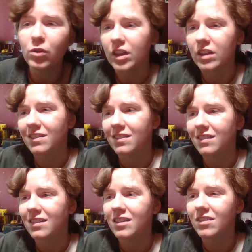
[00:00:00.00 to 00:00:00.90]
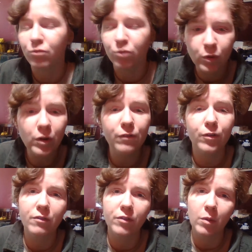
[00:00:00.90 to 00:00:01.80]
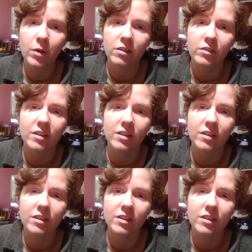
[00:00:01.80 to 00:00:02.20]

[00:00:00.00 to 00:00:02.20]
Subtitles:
this, ruin it for everyone else.